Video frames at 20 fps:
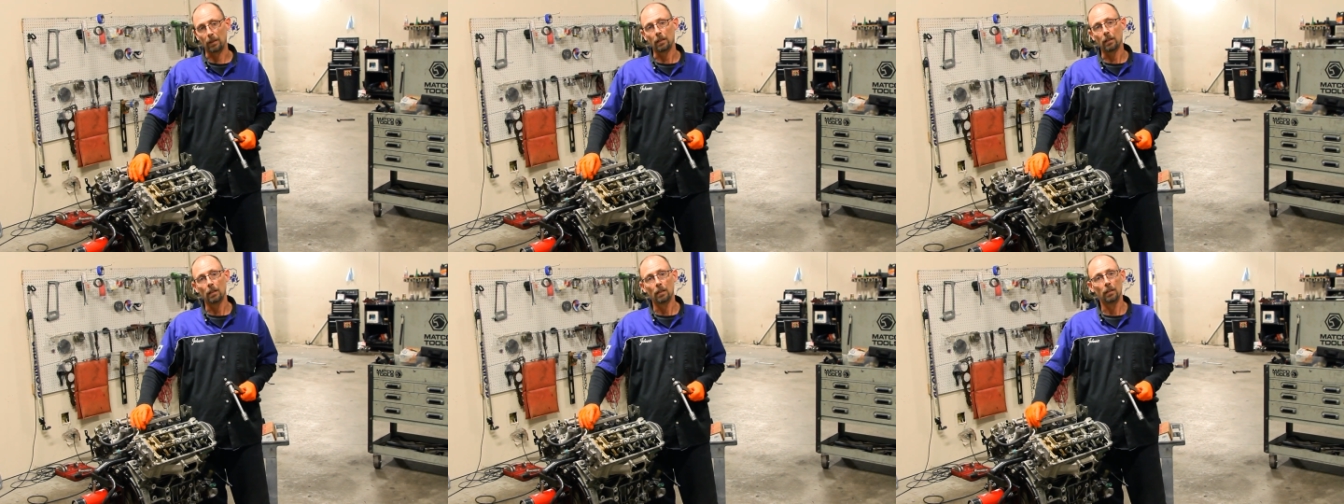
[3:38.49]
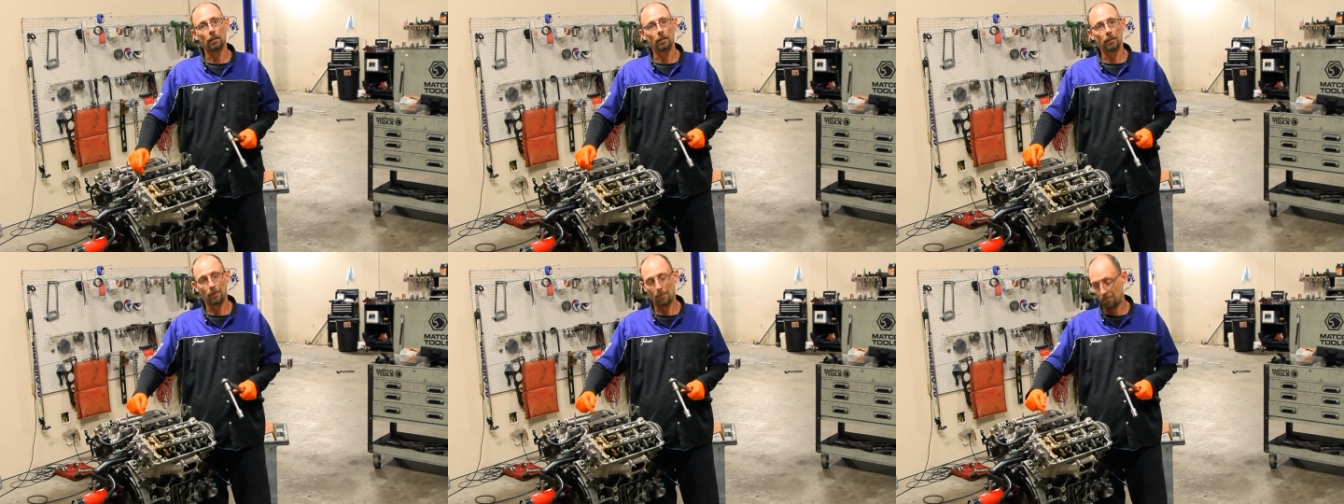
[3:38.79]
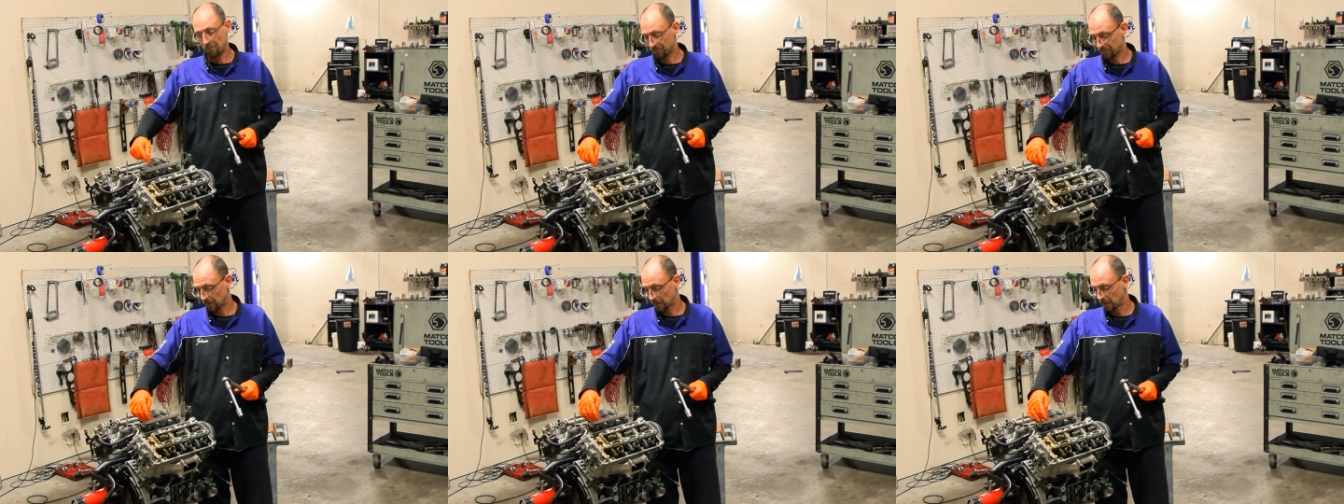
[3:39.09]

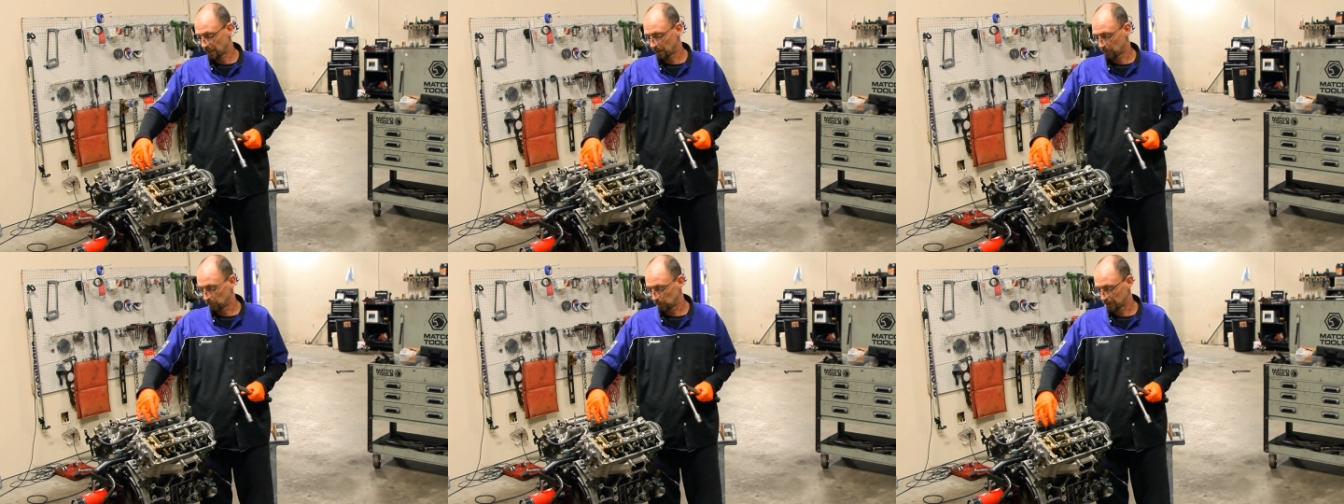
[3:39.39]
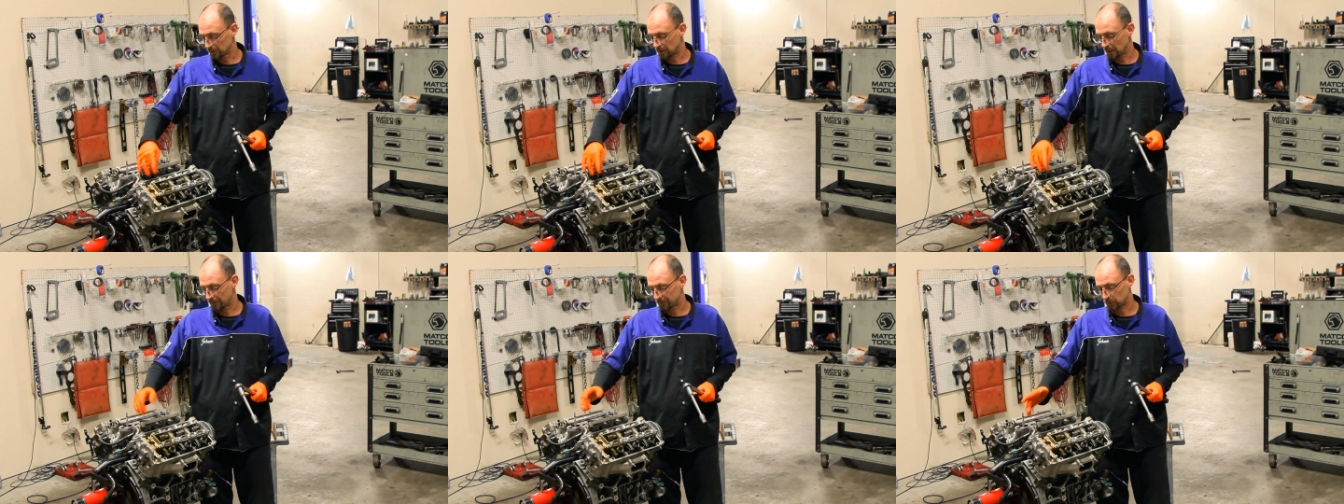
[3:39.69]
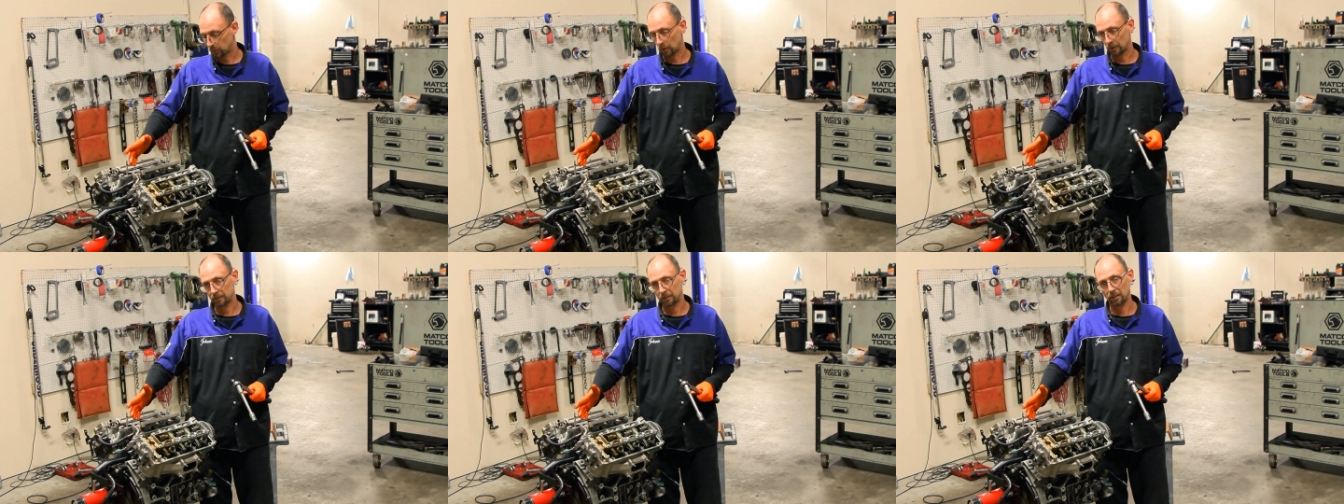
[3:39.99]
and once I've
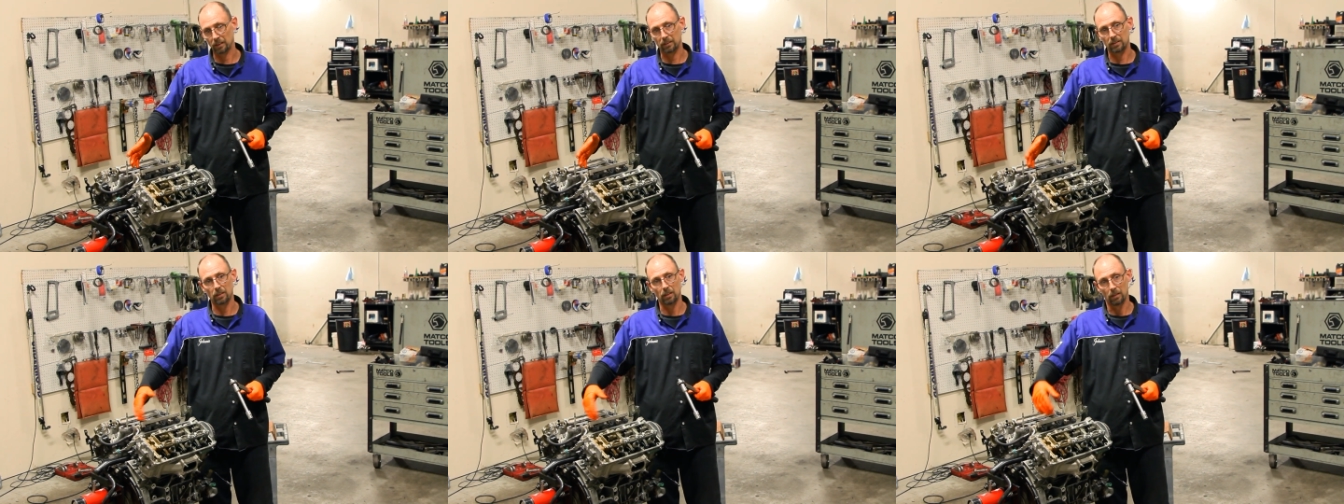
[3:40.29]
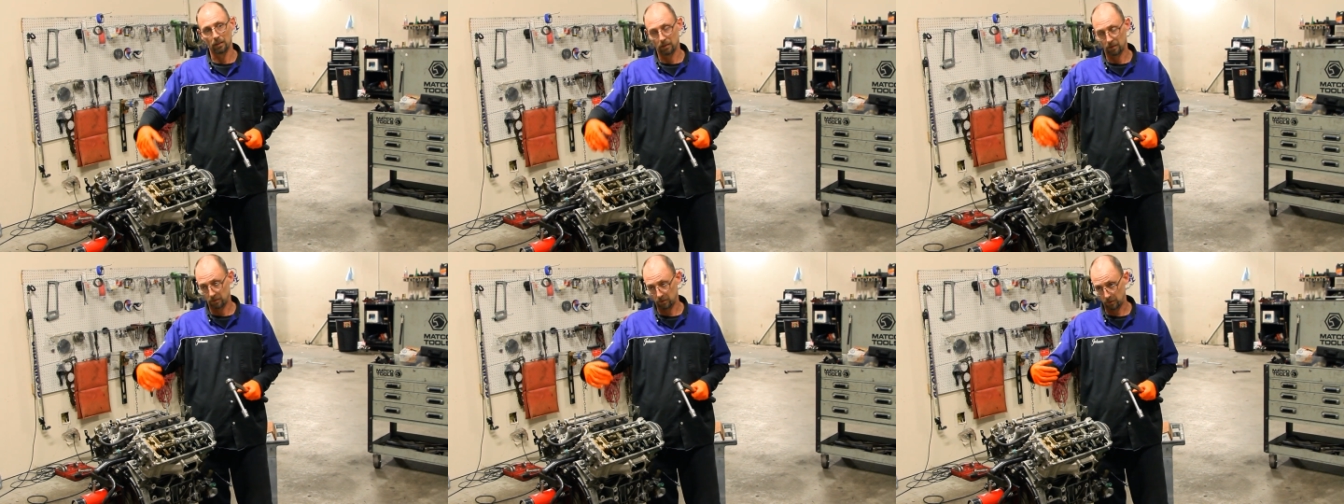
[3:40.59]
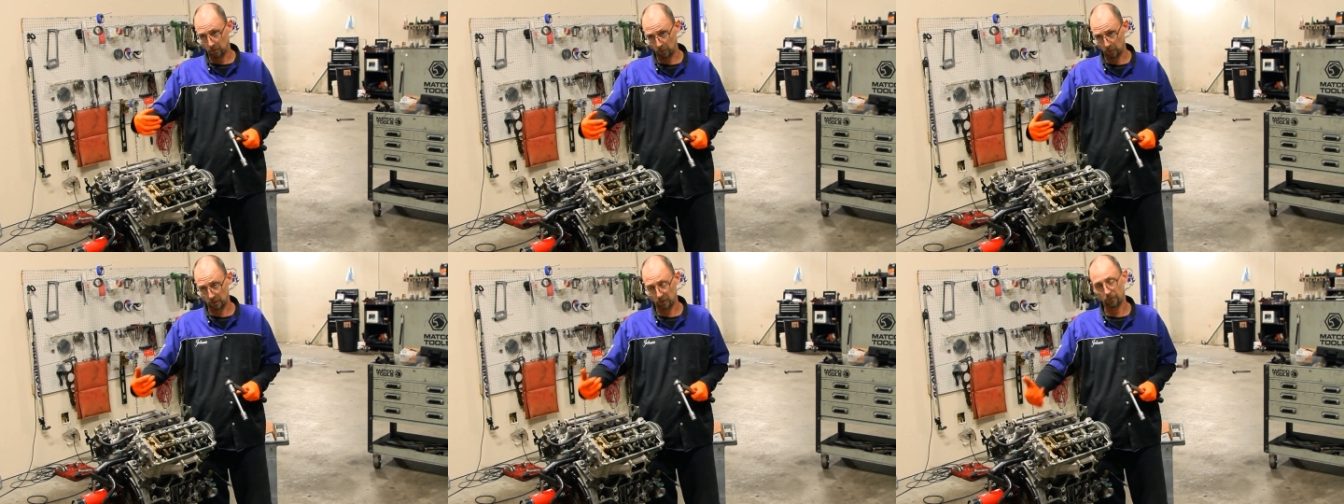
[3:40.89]
torqued it
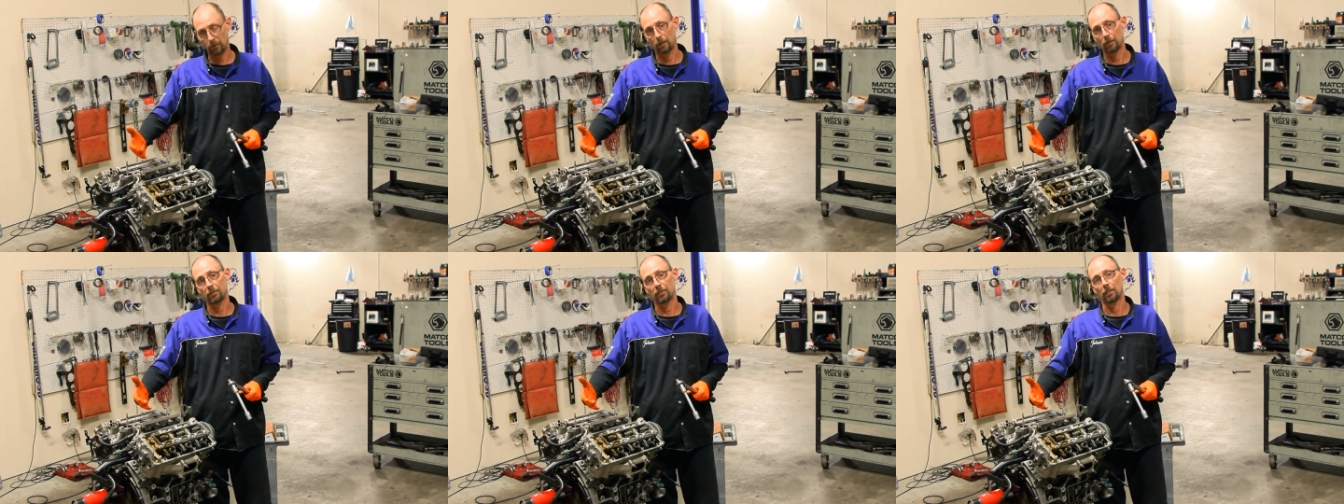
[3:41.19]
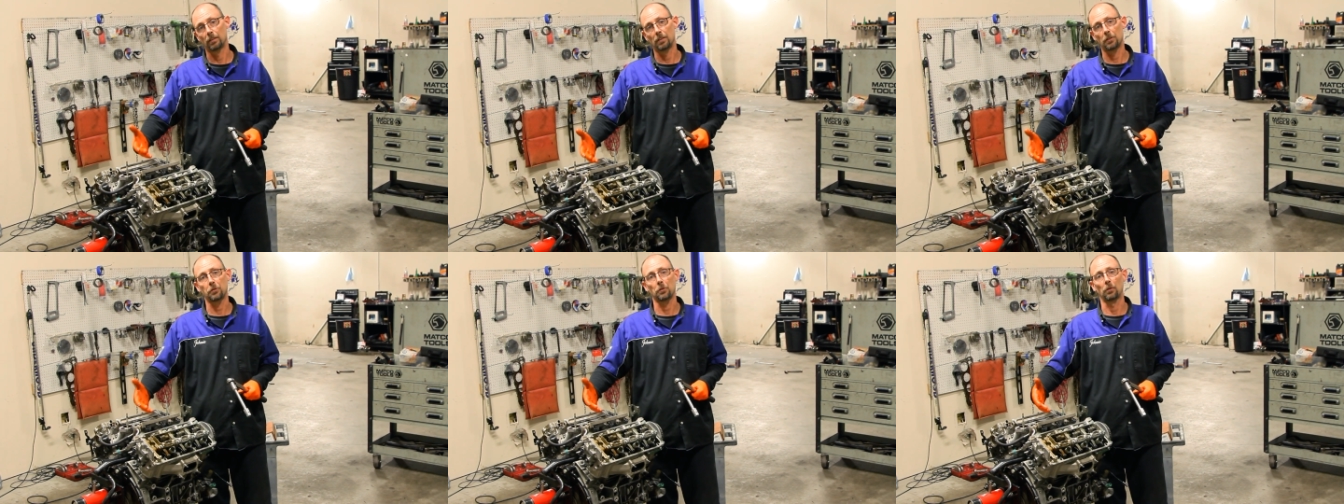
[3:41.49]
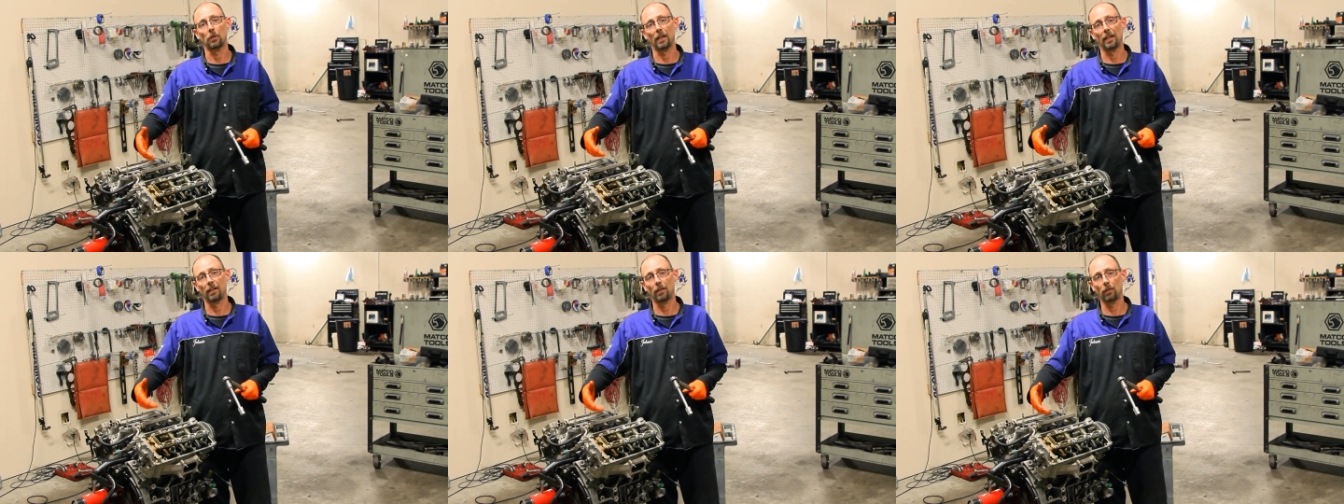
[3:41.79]
to its first initial
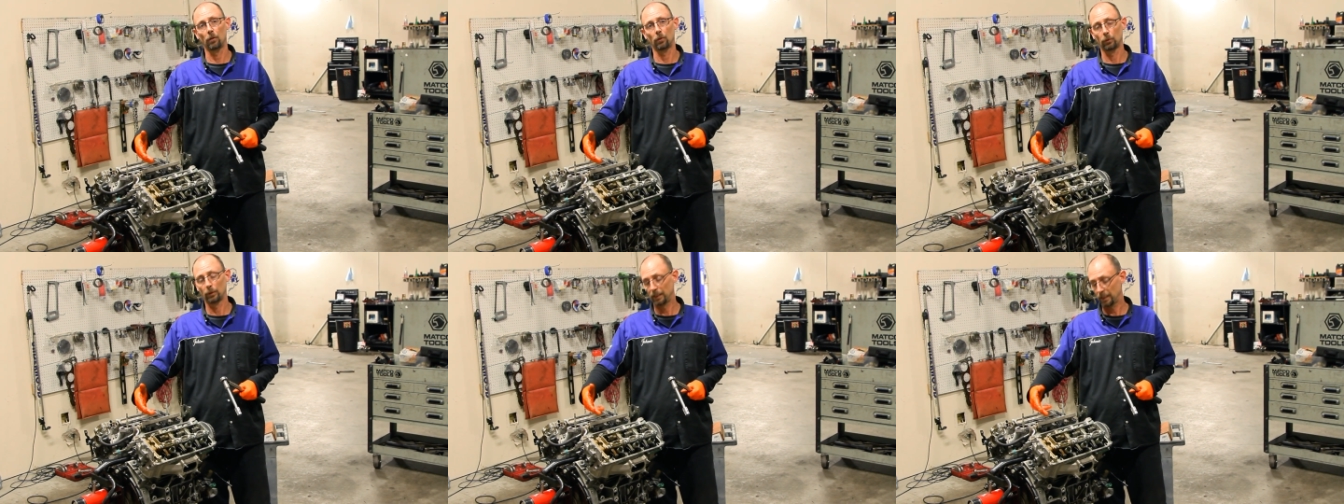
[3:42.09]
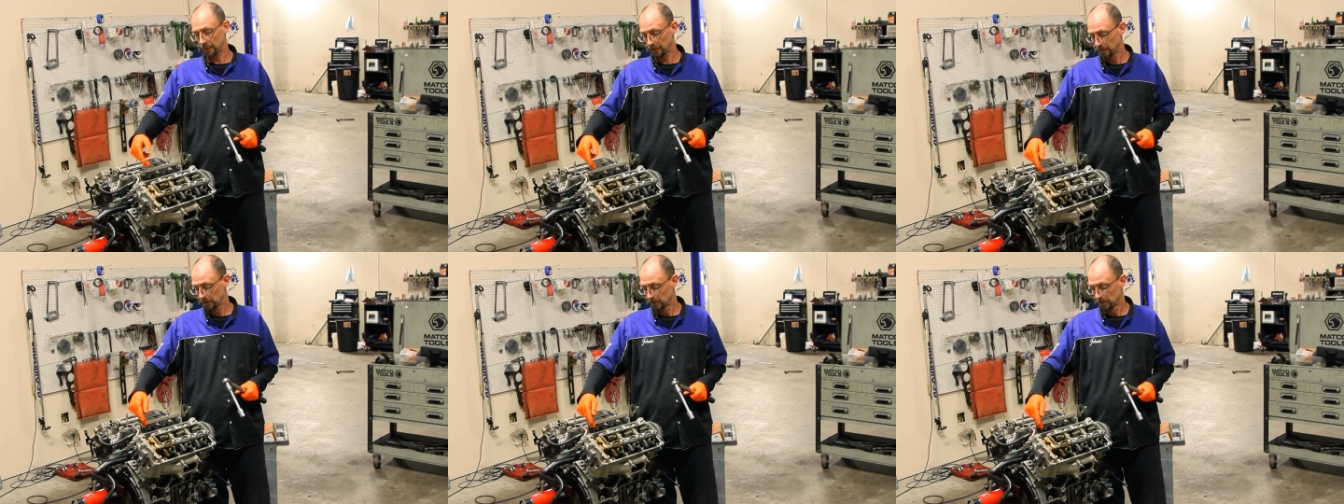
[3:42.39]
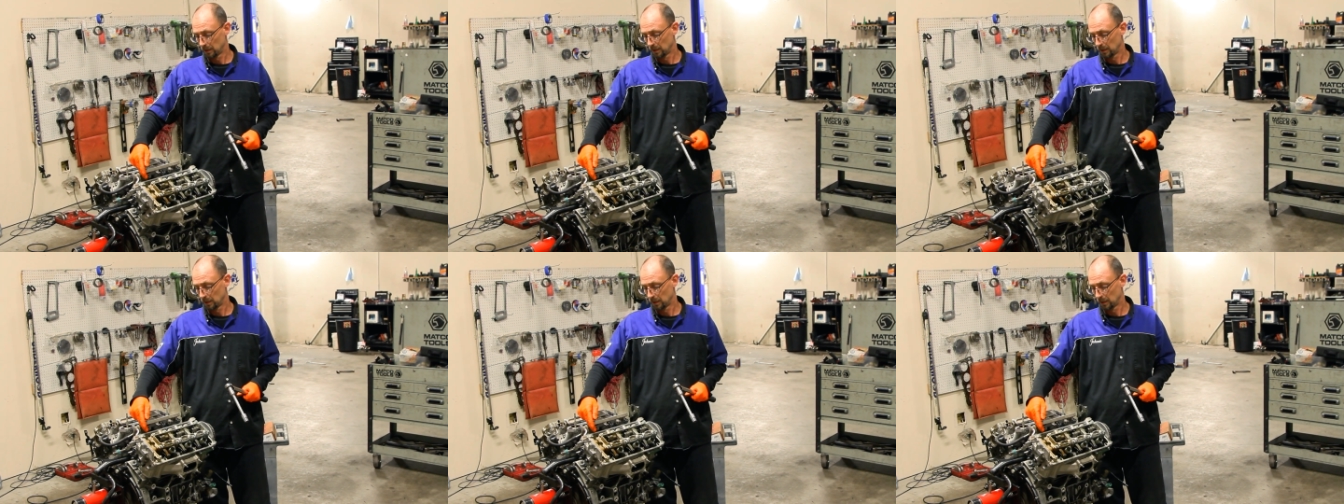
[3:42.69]
angle reading,